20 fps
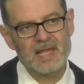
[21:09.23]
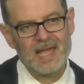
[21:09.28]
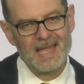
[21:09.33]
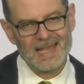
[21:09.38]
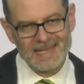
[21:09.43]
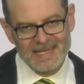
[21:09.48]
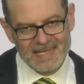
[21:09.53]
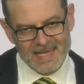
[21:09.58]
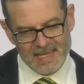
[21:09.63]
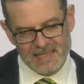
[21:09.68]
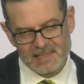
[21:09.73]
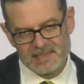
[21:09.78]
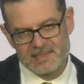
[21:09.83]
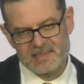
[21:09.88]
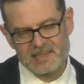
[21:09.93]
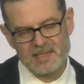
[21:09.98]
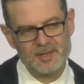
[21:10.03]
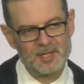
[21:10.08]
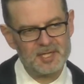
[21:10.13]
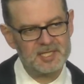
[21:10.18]

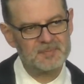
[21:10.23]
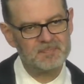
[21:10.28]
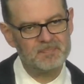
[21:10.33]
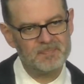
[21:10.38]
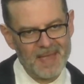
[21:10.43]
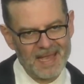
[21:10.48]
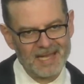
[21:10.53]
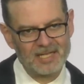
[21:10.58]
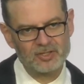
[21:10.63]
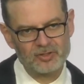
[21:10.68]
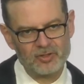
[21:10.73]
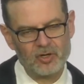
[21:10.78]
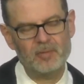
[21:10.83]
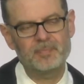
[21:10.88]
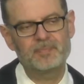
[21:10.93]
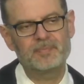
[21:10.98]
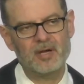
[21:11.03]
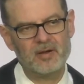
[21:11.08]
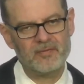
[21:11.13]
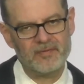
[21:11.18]
against this
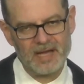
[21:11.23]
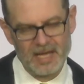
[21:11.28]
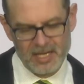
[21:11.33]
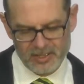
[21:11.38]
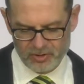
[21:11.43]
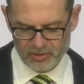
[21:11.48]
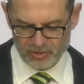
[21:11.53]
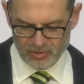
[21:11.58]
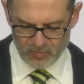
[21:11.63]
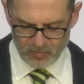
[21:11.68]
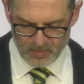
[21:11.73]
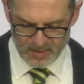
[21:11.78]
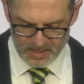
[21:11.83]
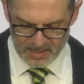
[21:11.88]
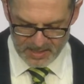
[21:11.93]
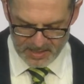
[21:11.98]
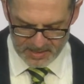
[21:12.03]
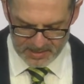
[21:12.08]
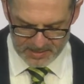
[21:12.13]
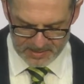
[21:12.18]
backdrop of 120
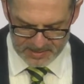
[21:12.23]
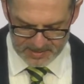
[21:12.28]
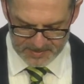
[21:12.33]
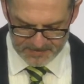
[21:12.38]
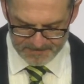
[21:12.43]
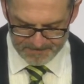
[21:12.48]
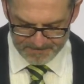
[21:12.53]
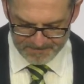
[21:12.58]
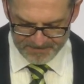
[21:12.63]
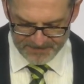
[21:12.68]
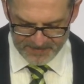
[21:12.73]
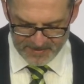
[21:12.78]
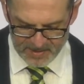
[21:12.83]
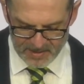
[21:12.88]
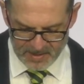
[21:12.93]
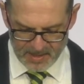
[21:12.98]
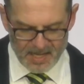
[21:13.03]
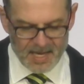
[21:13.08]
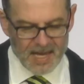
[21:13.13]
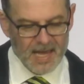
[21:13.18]
years.
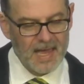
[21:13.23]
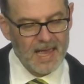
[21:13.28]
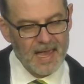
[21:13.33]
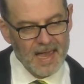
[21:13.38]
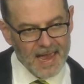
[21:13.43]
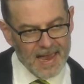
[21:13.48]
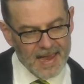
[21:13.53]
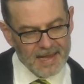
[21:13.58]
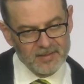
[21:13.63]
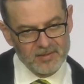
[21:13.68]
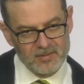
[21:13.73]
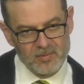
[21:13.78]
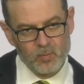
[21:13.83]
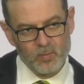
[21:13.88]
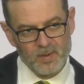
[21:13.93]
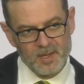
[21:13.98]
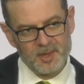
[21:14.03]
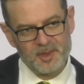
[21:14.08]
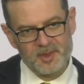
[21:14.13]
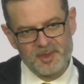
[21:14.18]
And
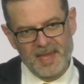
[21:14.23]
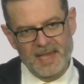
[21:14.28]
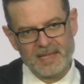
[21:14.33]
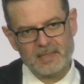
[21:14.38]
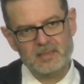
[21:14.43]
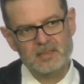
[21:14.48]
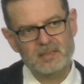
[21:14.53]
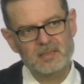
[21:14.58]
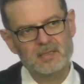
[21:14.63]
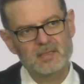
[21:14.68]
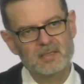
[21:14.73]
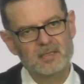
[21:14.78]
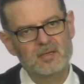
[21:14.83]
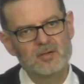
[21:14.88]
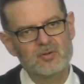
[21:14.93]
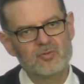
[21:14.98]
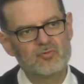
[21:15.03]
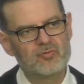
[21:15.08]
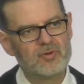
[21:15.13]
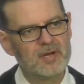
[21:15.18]
with that,
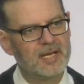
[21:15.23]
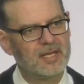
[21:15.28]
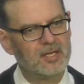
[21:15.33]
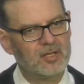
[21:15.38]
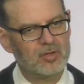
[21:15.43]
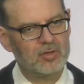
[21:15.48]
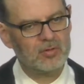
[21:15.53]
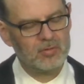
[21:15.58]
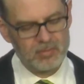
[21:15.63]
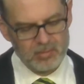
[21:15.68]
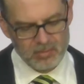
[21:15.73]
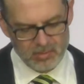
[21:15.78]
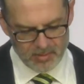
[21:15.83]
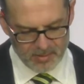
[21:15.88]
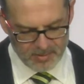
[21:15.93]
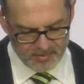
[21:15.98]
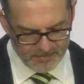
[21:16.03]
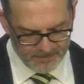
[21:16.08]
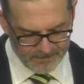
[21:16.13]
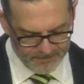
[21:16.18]
ridicule
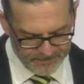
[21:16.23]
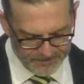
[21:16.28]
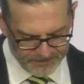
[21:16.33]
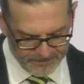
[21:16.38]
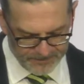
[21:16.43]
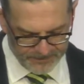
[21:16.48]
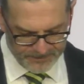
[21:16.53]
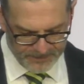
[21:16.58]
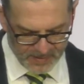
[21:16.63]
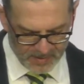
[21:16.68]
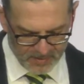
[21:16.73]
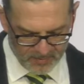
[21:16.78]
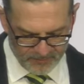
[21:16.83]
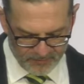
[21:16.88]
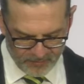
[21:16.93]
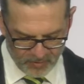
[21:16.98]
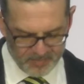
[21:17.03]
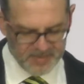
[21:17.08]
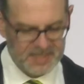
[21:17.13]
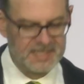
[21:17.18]

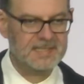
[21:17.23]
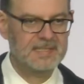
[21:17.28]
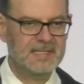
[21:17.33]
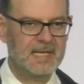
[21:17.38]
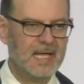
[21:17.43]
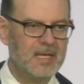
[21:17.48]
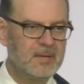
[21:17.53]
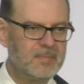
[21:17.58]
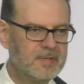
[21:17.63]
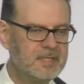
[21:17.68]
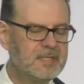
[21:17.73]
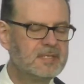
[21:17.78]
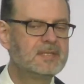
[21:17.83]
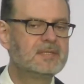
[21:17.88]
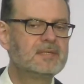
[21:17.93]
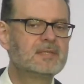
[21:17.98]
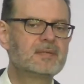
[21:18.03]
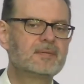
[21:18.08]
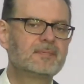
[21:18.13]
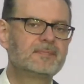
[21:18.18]
from his
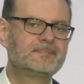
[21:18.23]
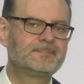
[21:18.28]
neighbors,